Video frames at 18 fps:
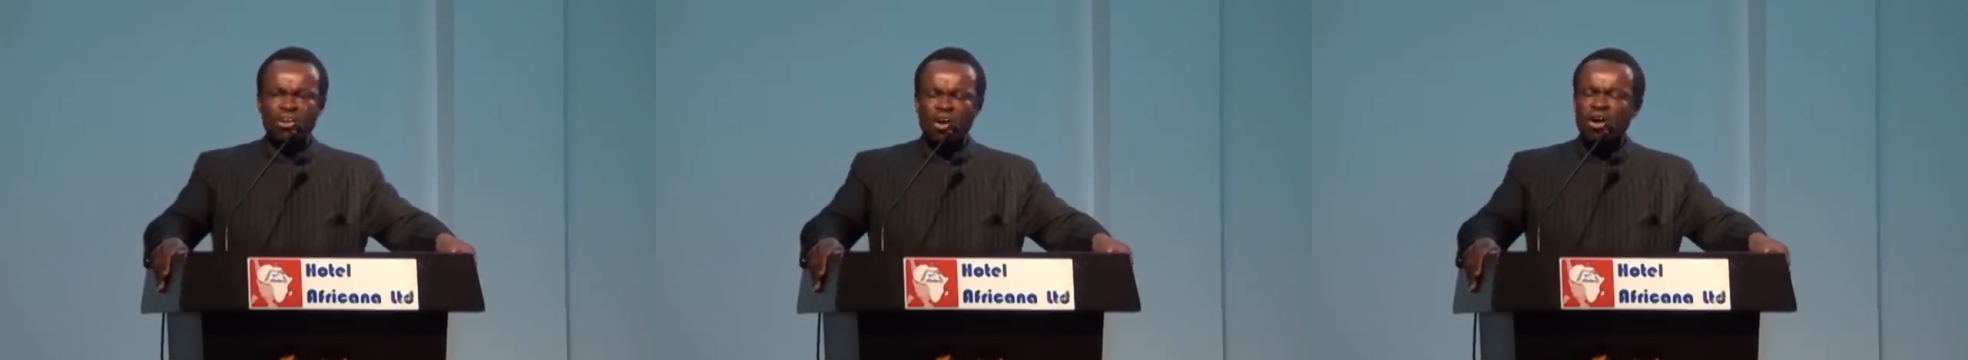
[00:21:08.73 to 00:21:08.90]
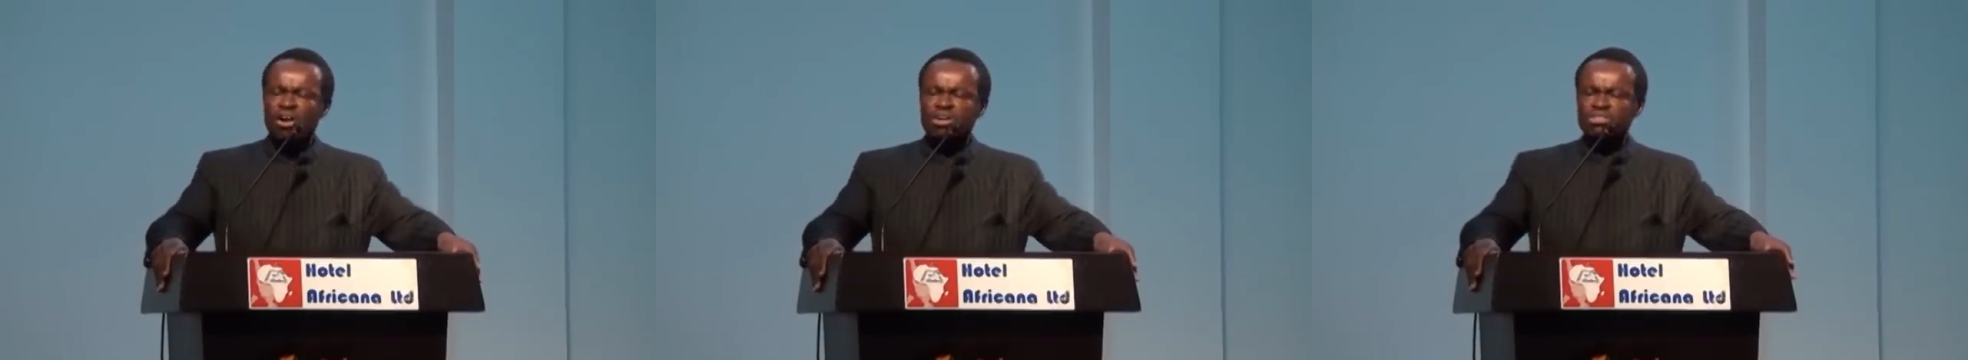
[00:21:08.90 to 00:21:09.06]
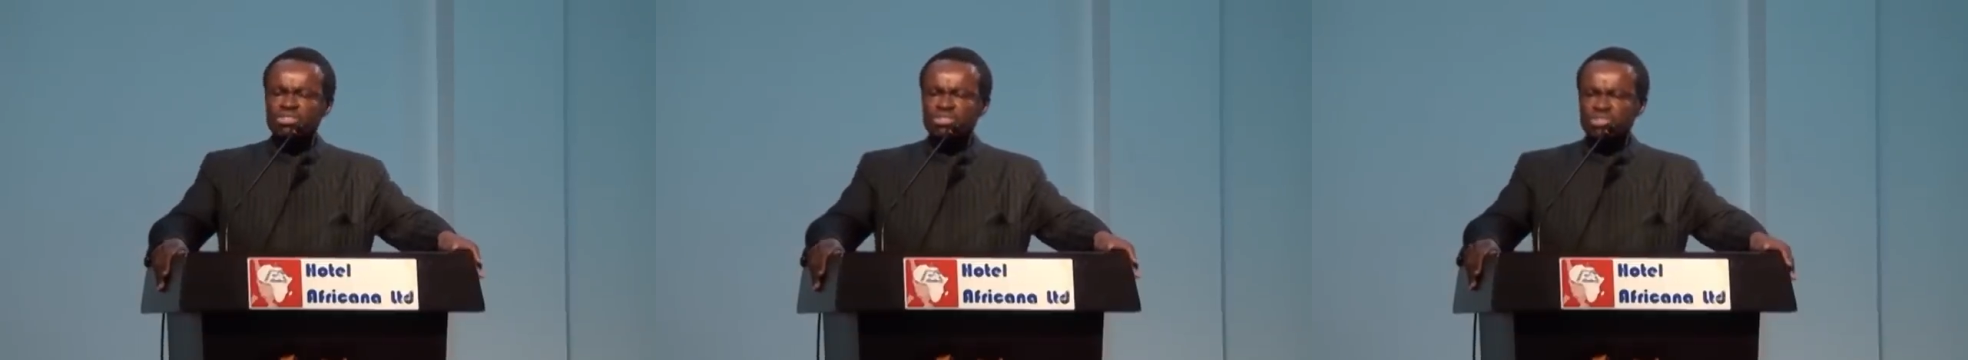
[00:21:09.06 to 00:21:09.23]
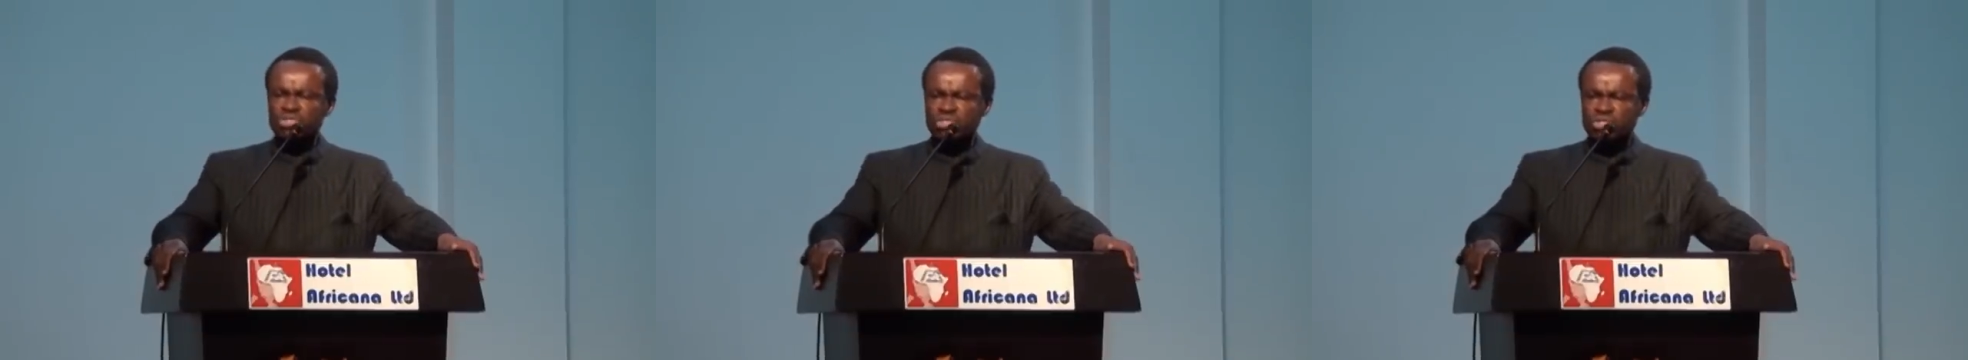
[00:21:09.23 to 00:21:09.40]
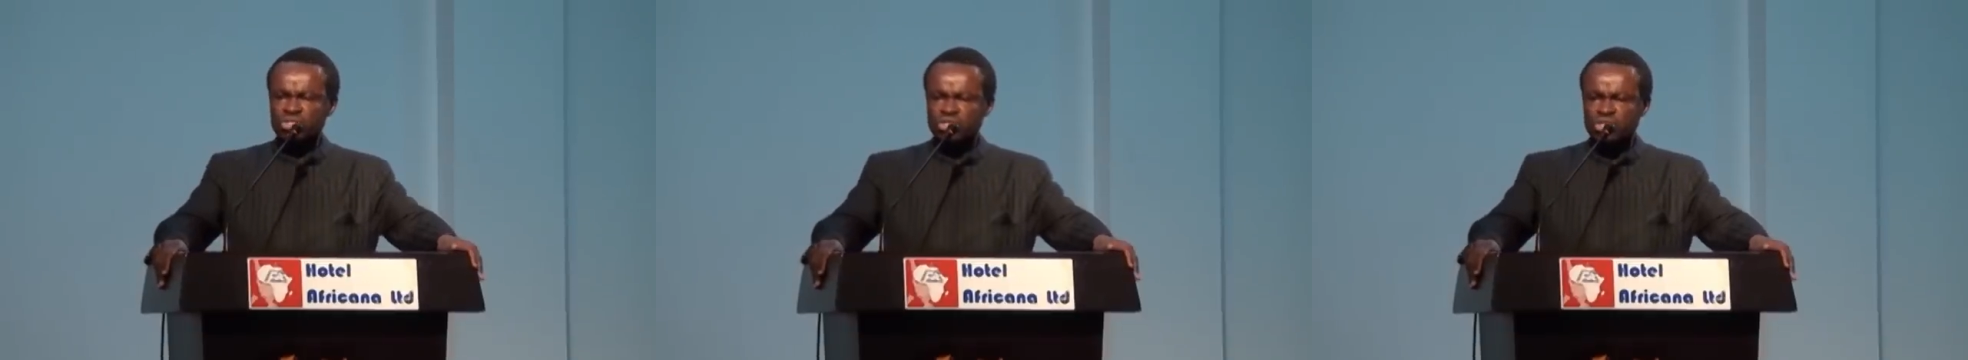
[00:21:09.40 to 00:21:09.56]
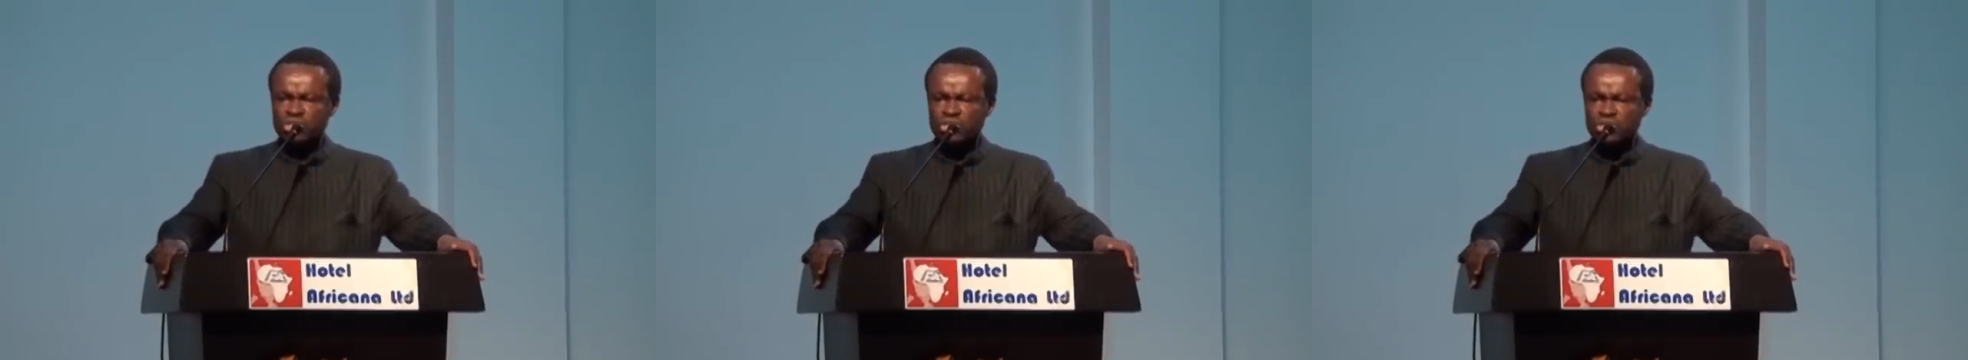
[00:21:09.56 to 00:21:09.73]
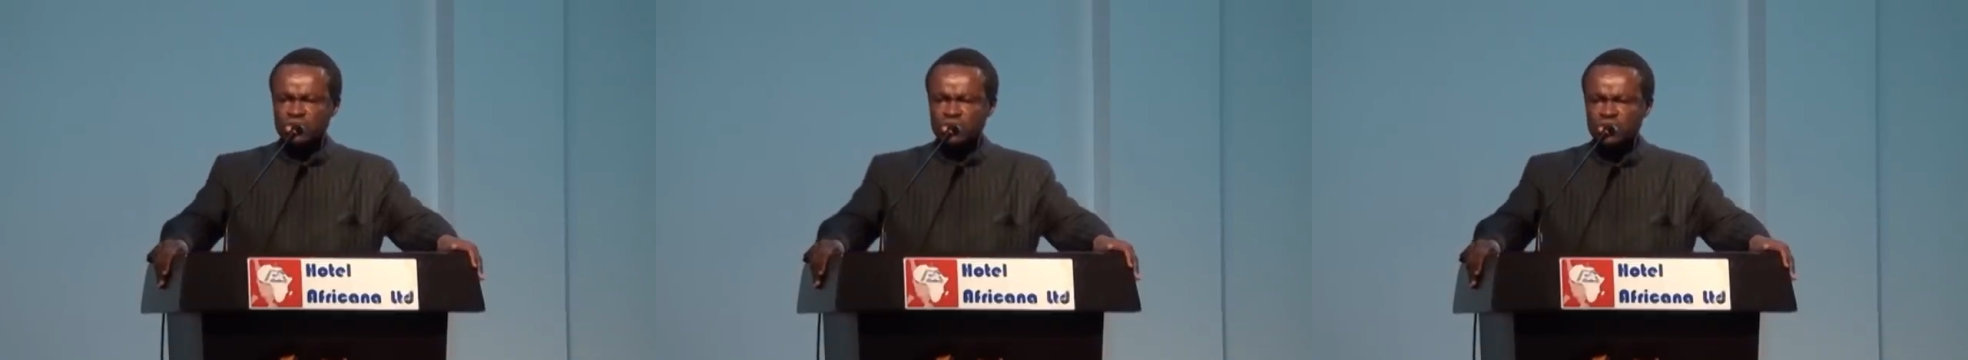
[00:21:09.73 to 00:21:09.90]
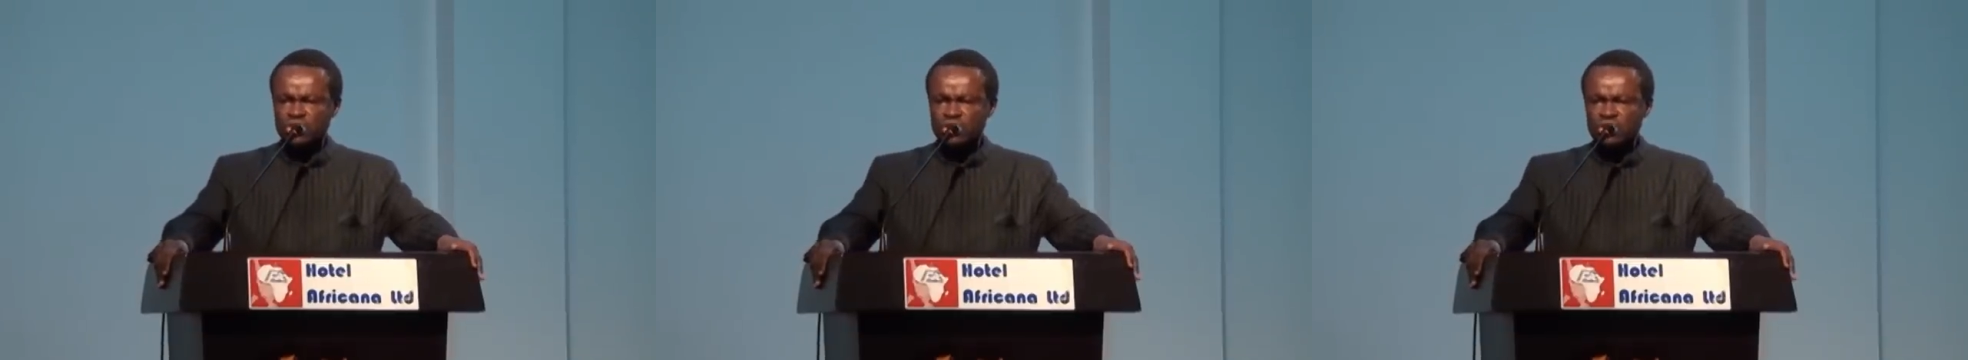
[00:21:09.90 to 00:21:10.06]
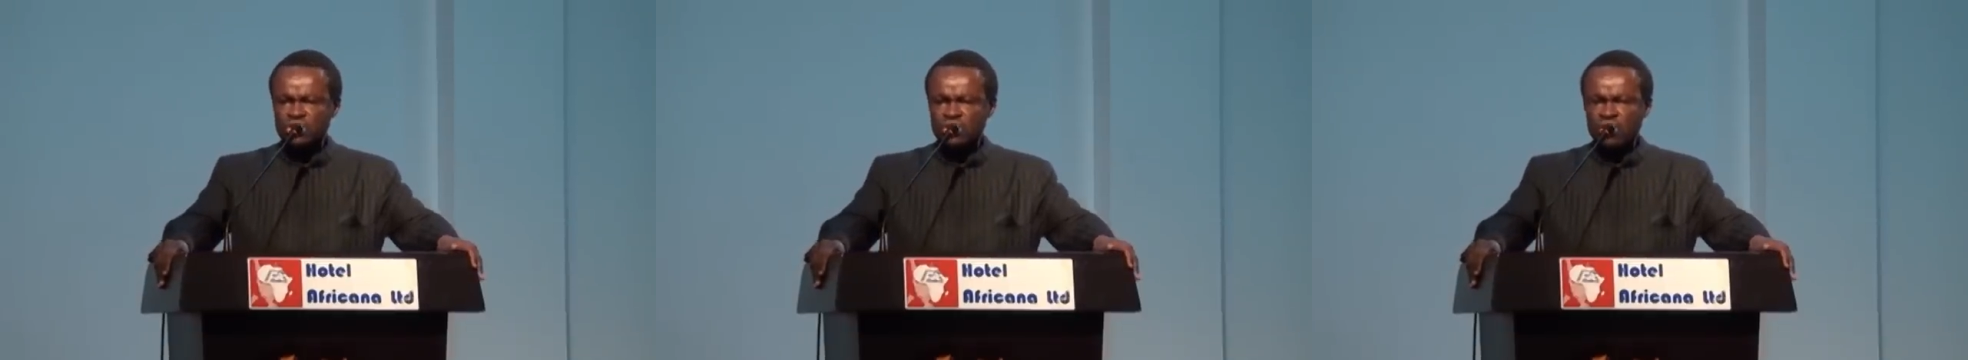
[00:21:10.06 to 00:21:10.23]

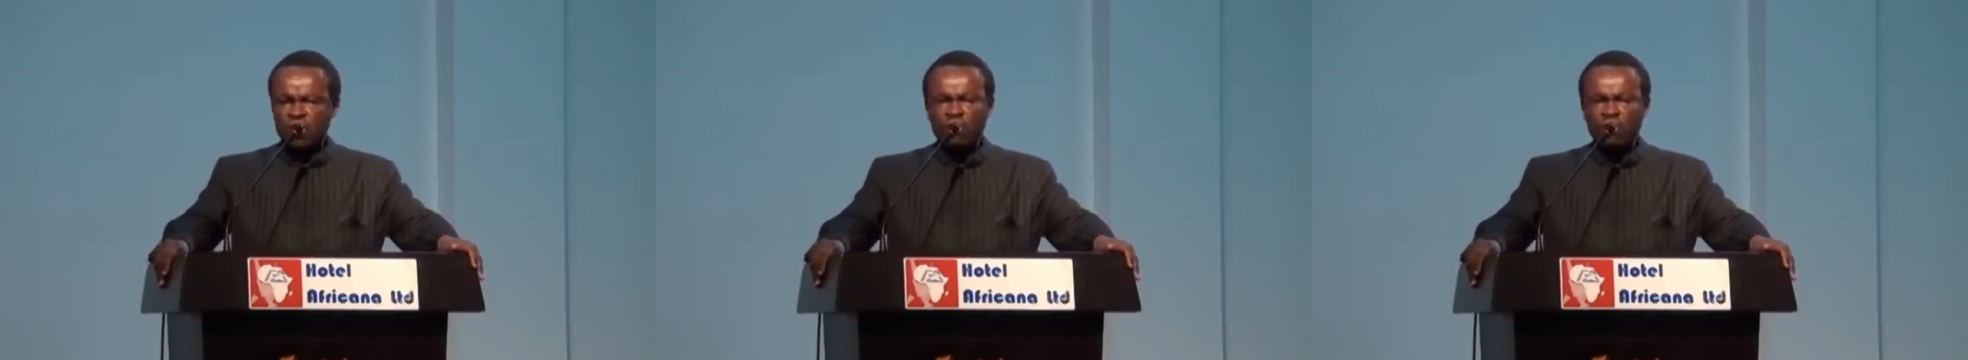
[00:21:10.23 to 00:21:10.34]
launch